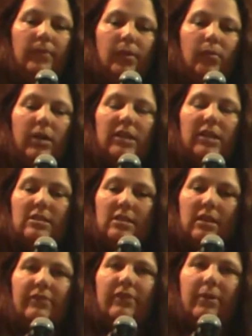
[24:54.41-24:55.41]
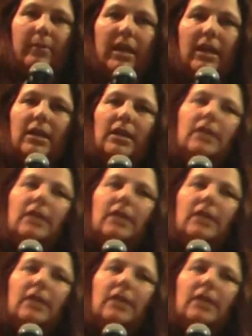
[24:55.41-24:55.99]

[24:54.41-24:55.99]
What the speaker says: what it's done for me.